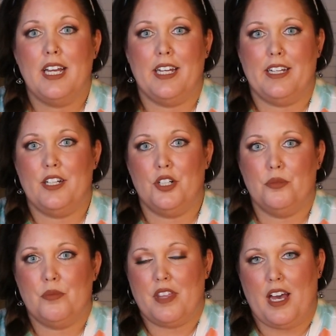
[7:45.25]
and I
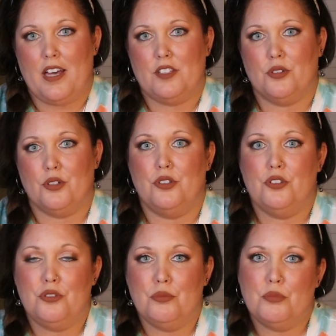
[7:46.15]
hope that your
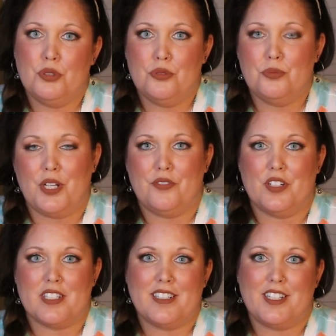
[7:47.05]
new moon
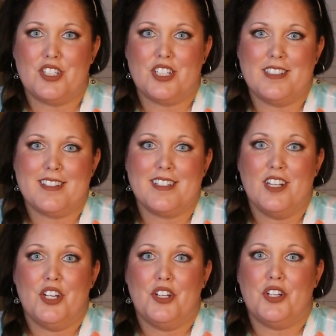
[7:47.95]
manifestations
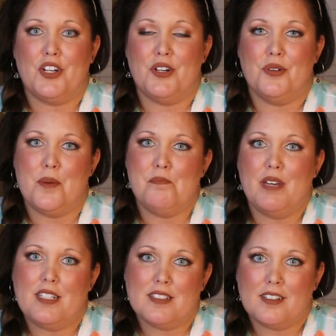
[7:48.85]
go
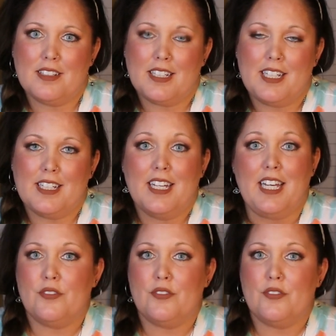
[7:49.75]
amazingly.